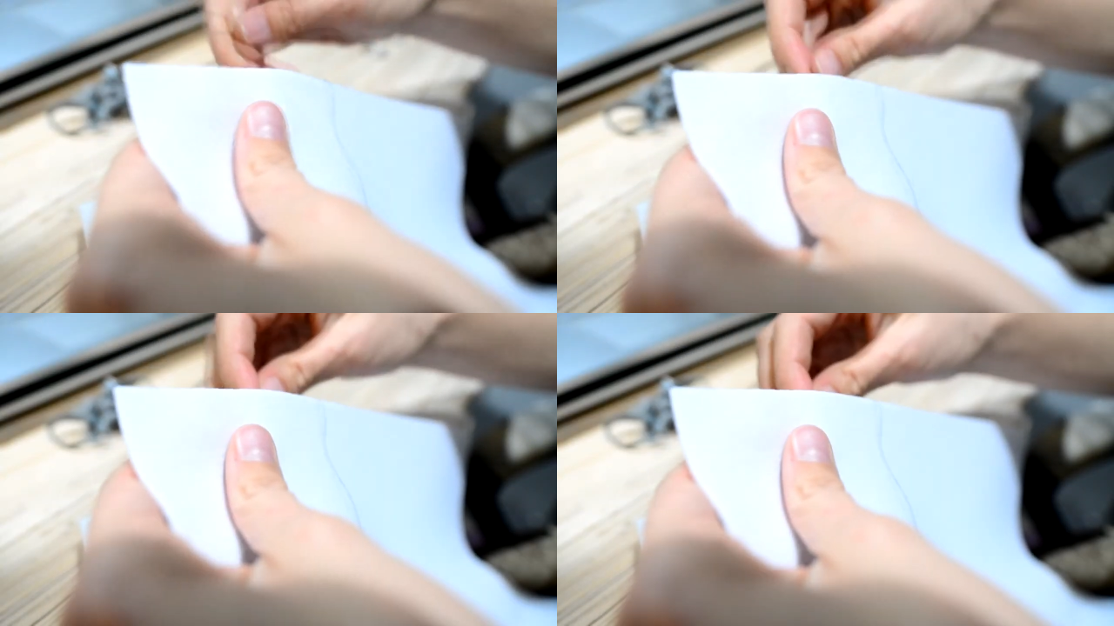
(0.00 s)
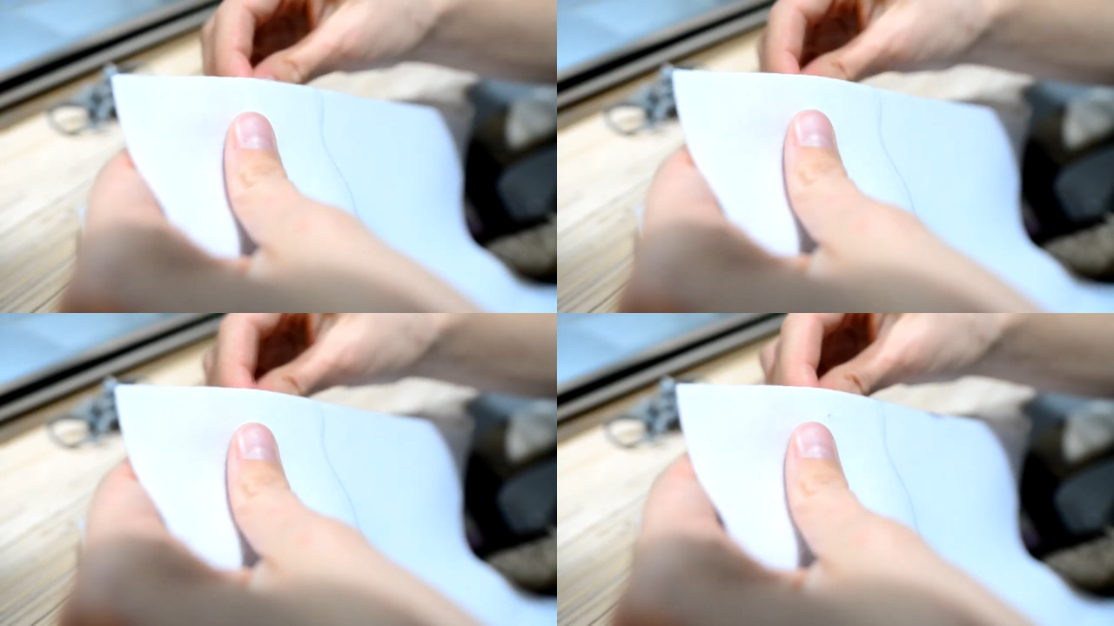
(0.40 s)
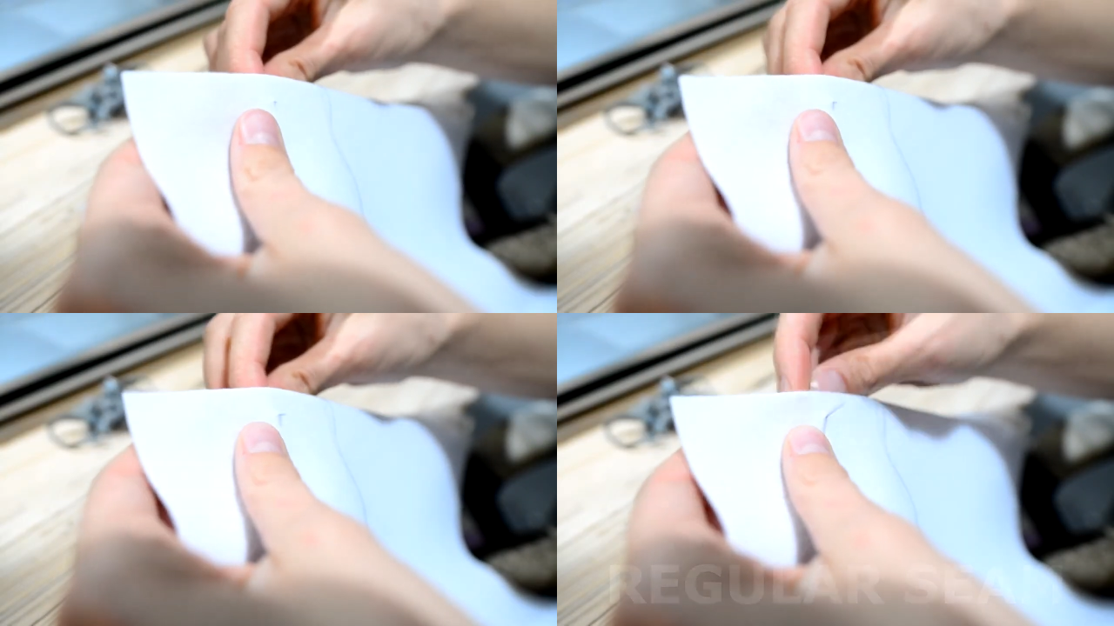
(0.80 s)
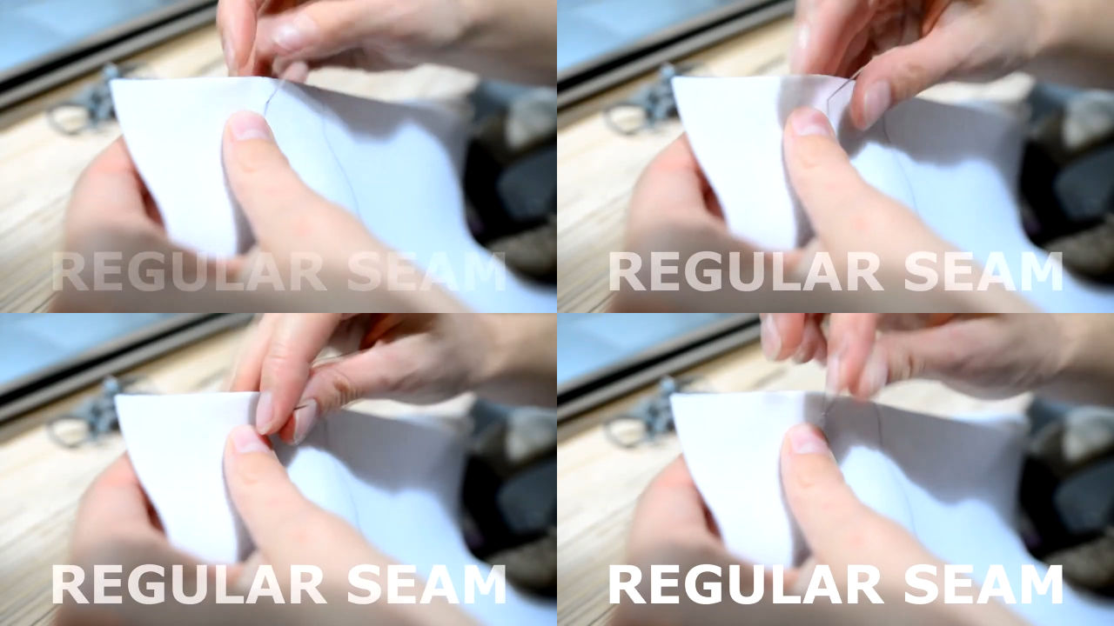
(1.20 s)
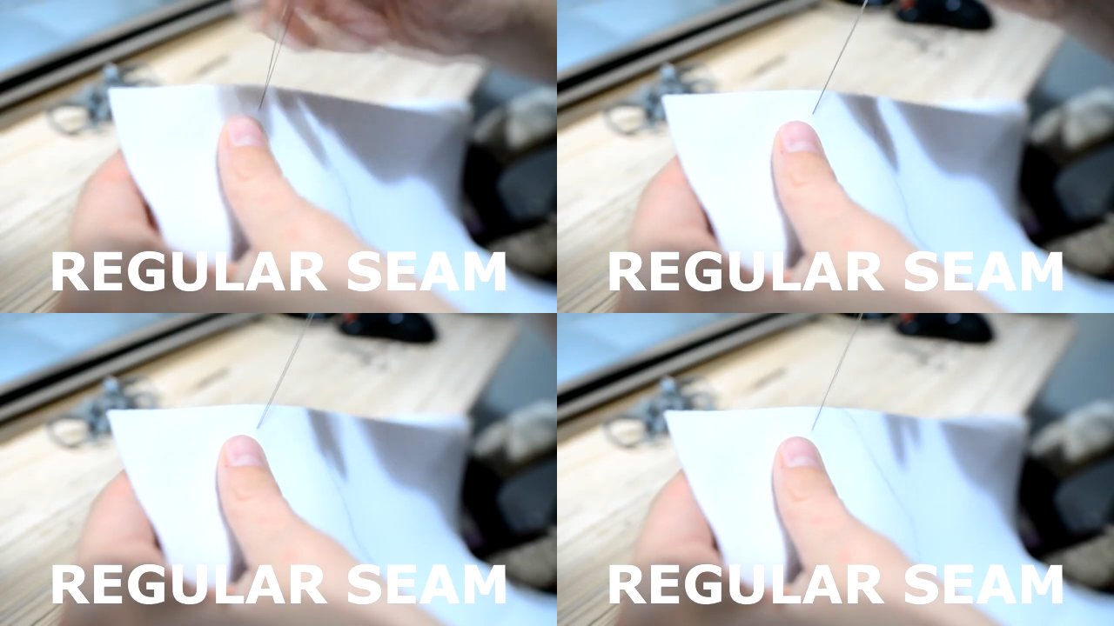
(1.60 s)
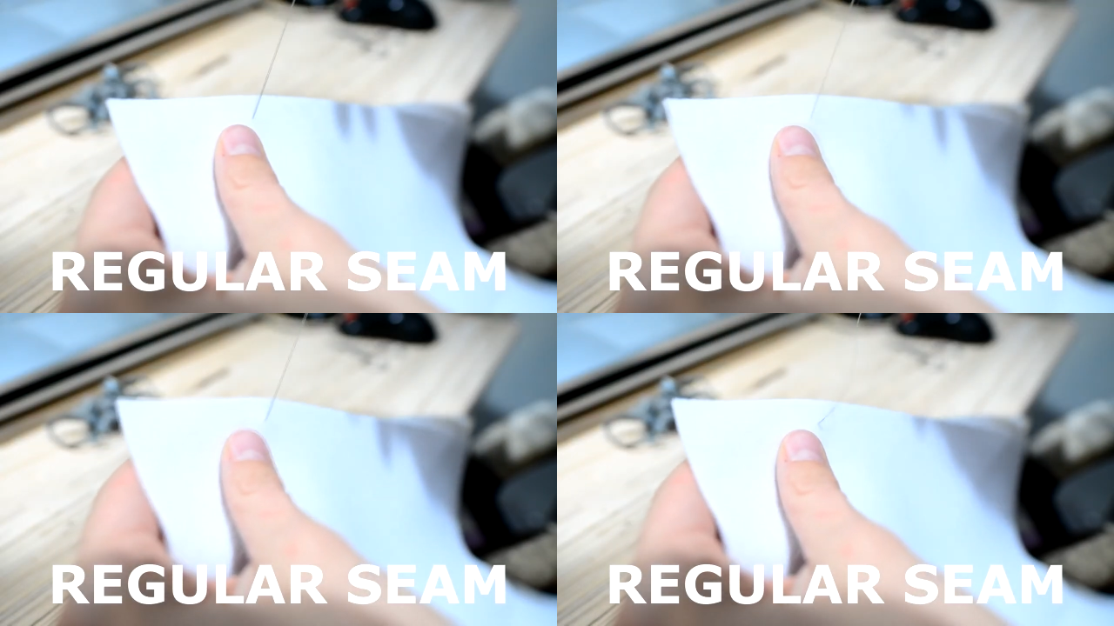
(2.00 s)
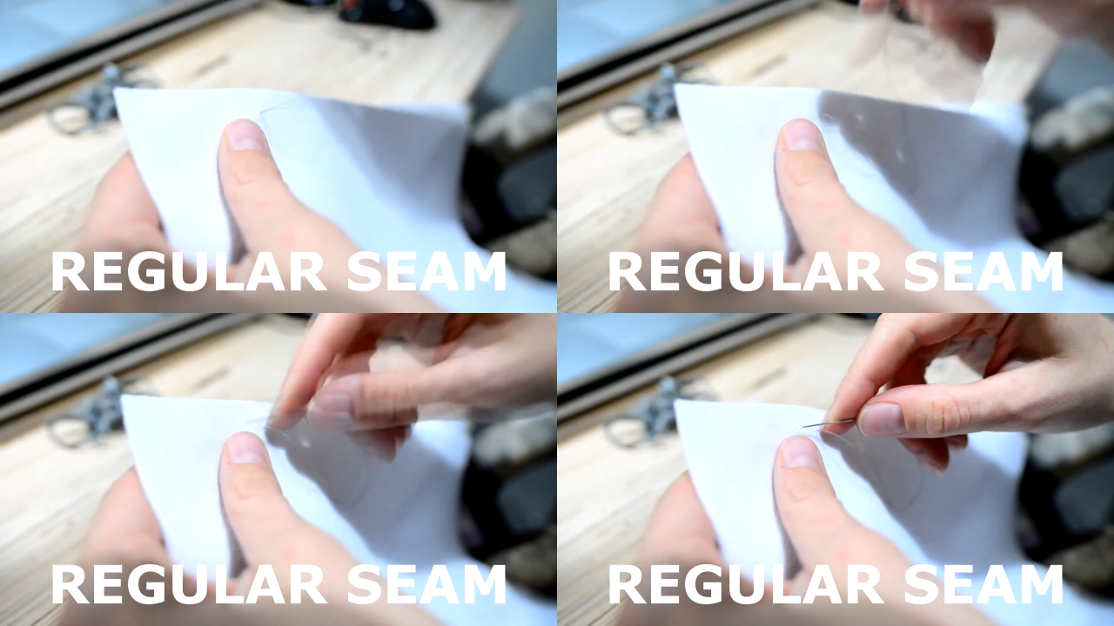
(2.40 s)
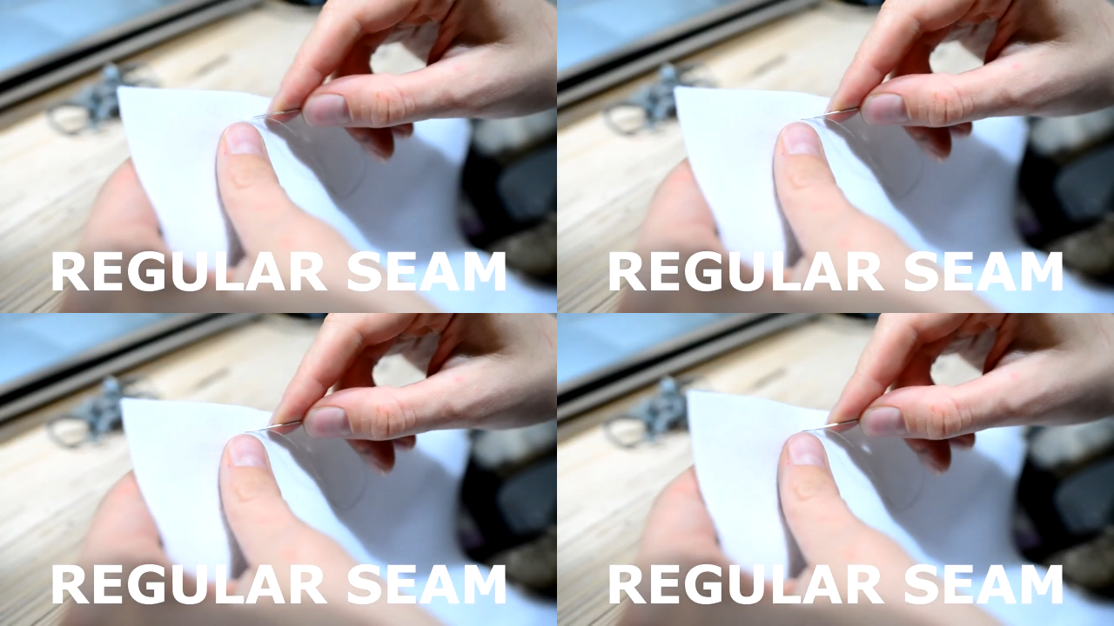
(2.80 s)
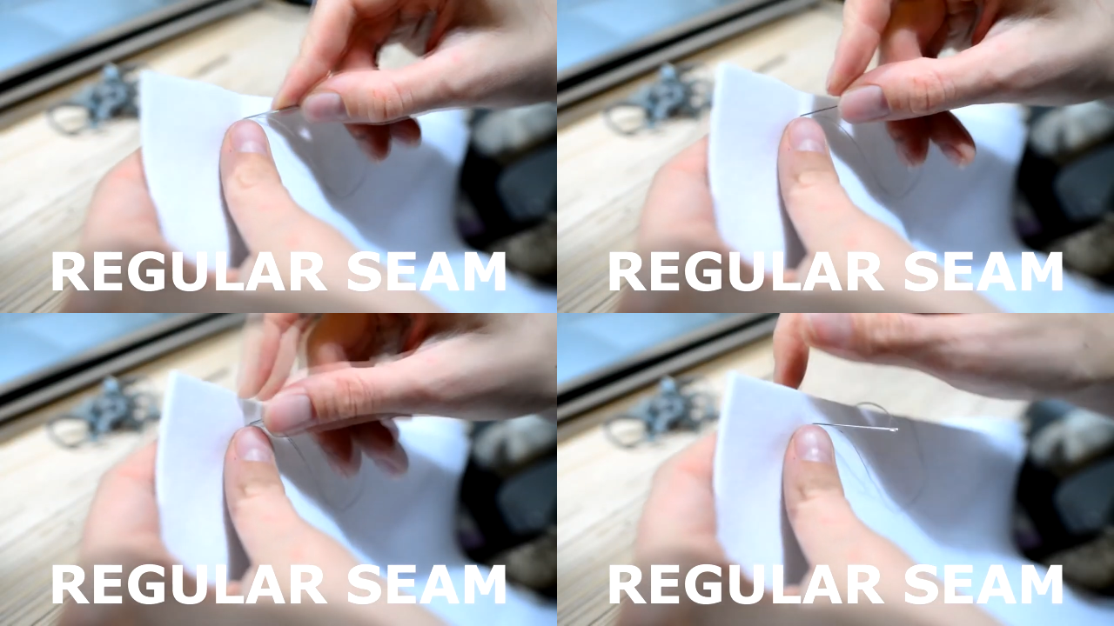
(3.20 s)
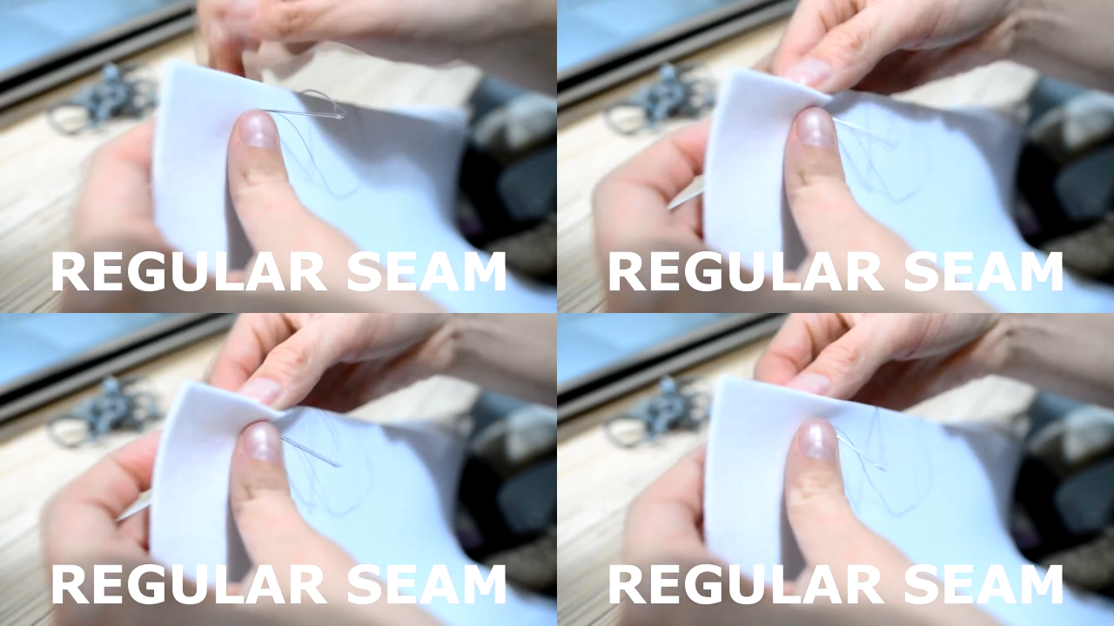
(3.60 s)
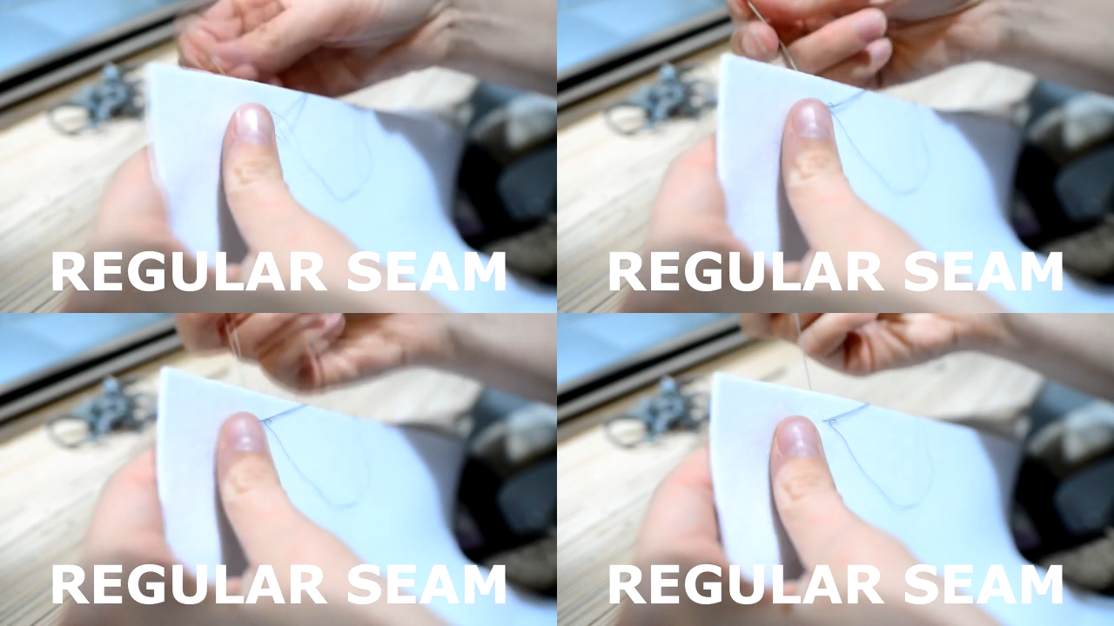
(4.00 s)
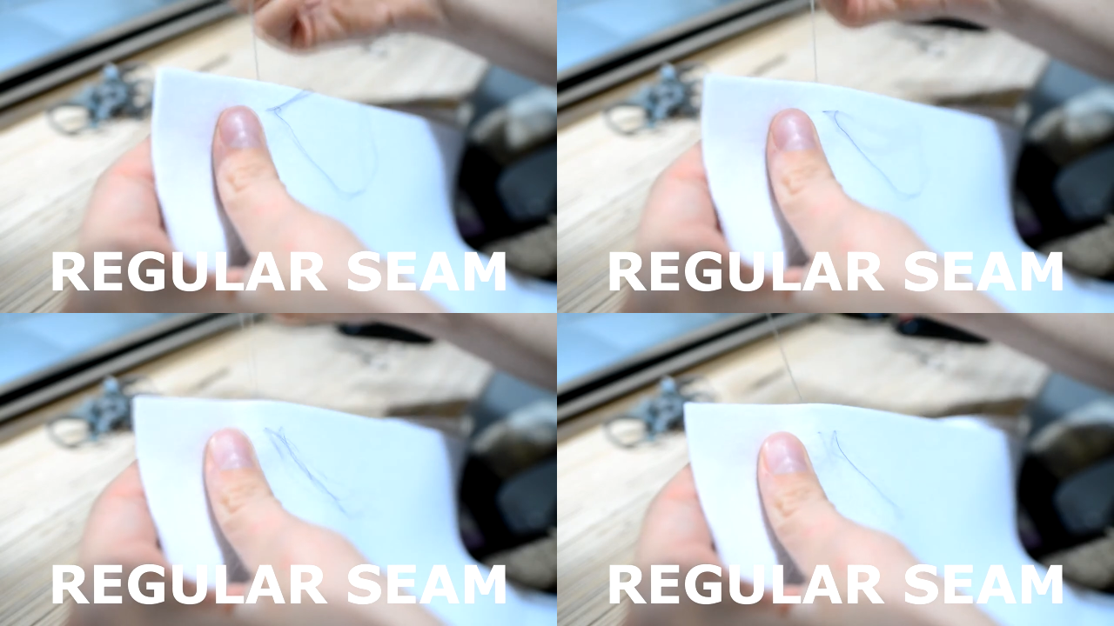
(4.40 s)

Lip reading: Nobody's mouth can be seen.